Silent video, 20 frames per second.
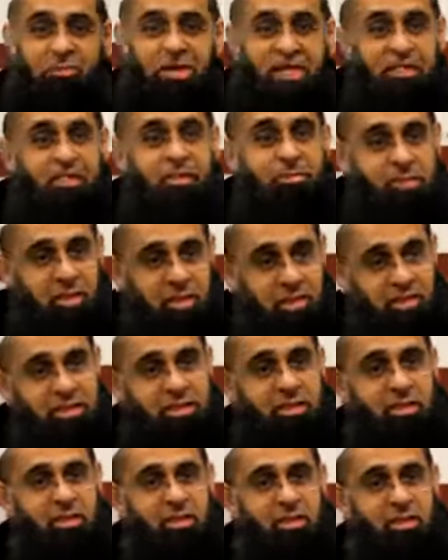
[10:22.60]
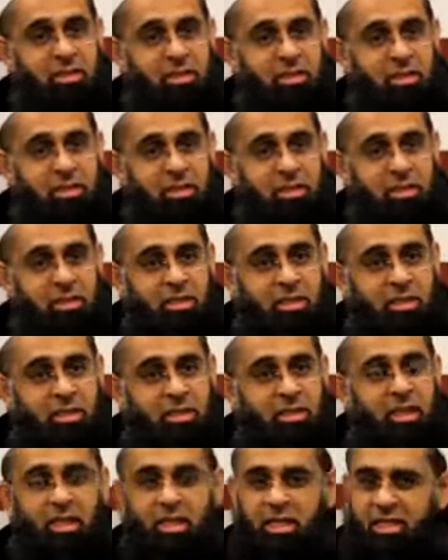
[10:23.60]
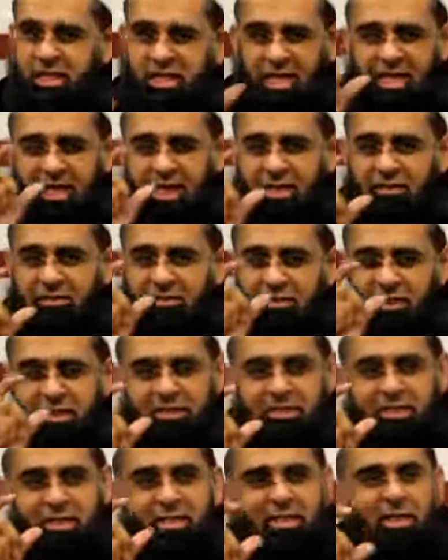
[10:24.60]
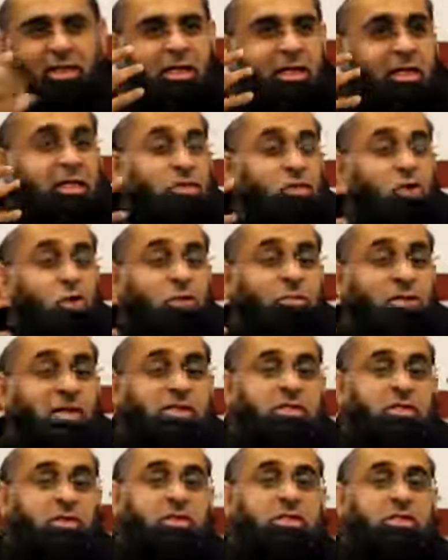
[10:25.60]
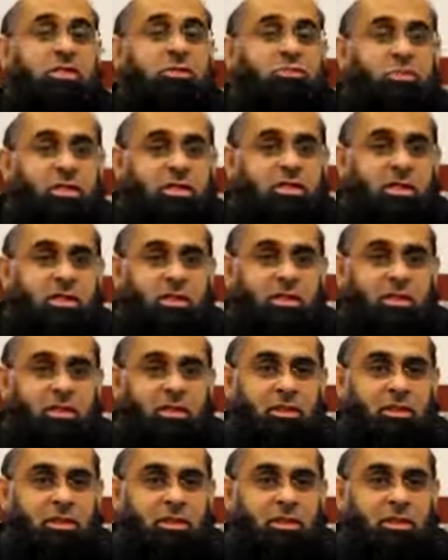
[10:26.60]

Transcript: a better person. They have, you see, it's all based on suspicion.